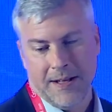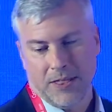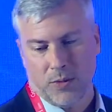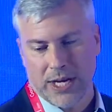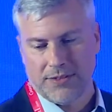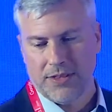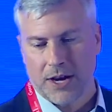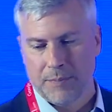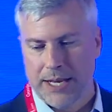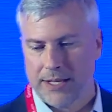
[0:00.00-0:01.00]
the rise of the
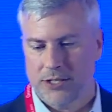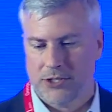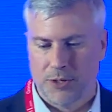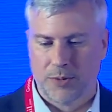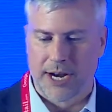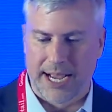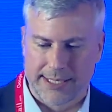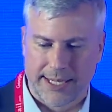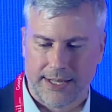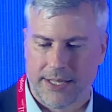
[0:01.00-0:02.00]
augmented consumer, X
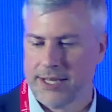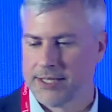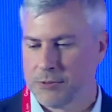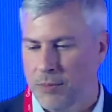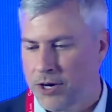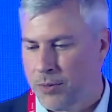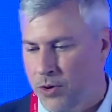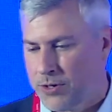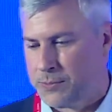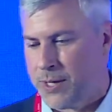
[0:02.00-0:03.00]
analytics, smarter, more
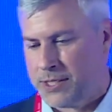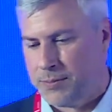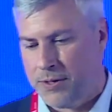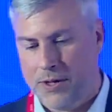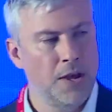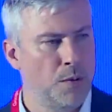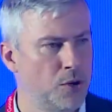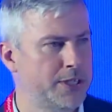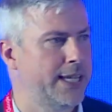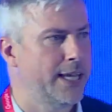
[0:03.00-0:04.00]
responsible, more
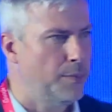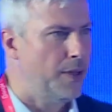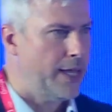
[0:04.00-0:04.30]
scalable